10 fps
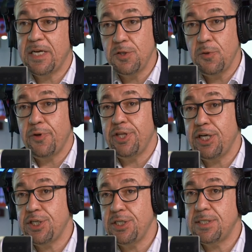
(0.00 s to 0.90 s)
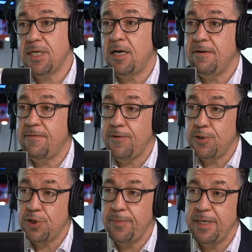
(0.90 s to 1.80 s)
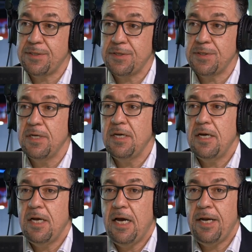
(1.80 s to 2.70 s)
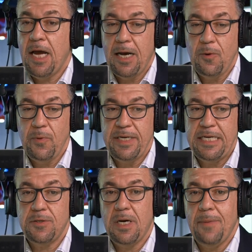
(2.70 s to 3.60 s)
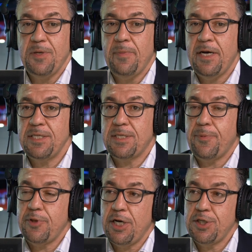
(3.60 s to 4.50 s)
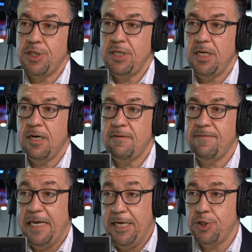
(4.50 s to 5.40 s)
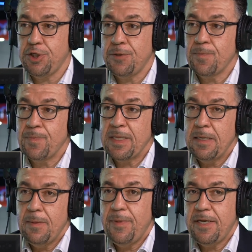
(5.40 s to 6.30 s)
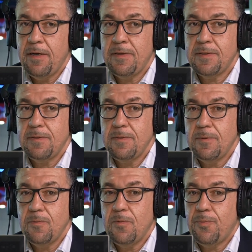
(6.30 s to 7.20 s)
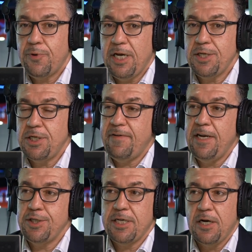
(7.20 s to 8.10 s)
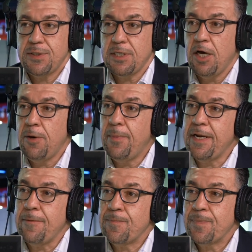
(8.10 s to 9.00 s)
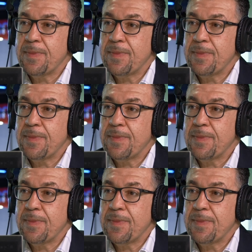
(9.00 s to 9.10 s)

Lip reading: We can do predictions on future basis and how we need to optimize the production of the energy, because production of energy costs a lot of money.